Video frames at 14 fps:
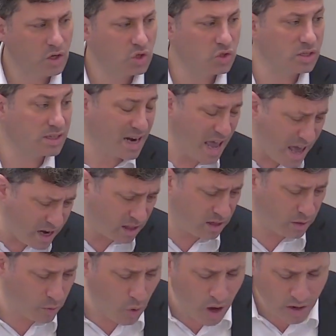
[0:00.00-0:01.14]
So he's going to add a
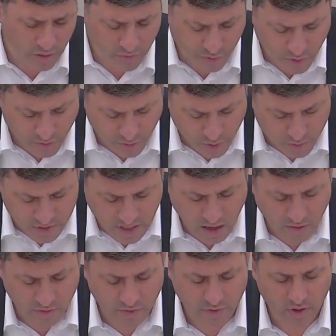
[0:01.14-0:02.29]
little water for, for
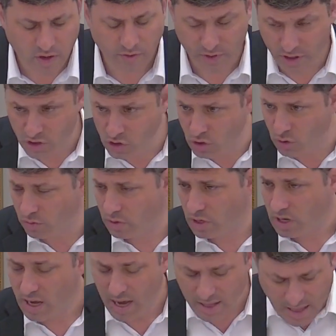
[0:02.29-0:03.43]
himself, for the Jew.
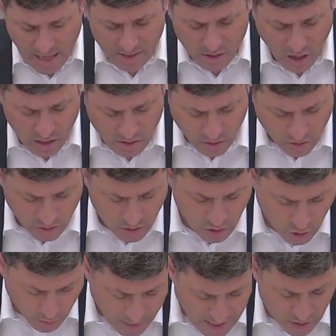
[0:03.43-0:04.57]
And that's also
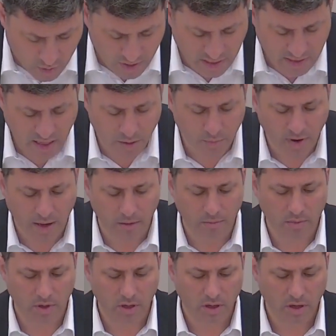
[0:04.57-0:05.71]
Kamashmon, that's not a problem.
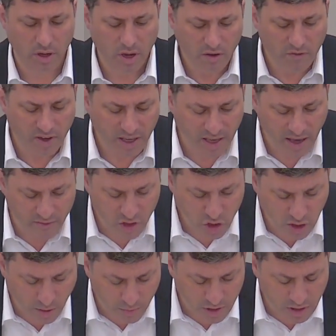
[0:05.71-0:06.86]
V'kevesh
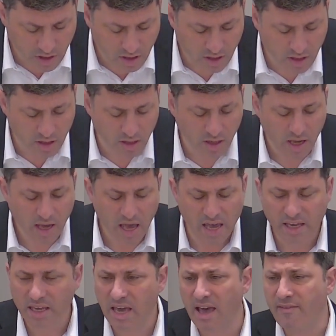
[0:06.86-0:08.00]
lamali,
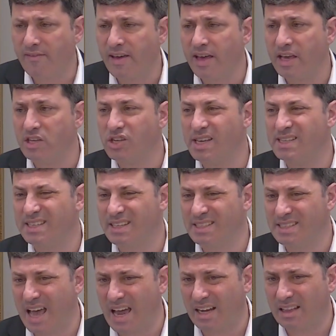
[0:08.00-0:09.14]
and kevesh is
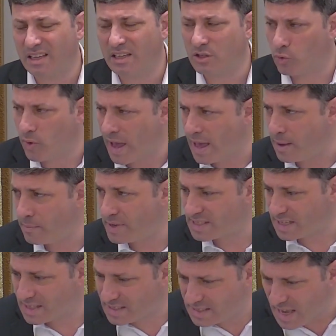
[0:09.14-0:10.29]
exactly, the ramp is
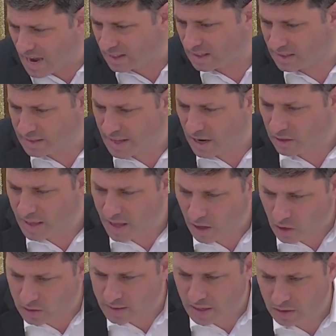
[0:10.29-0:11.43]
exactly ner
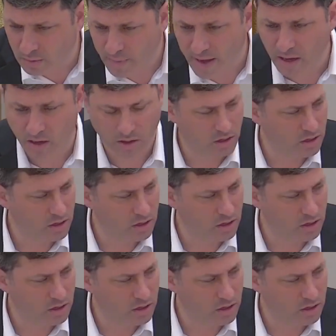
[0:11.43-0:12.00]
le'echod ner le'meya.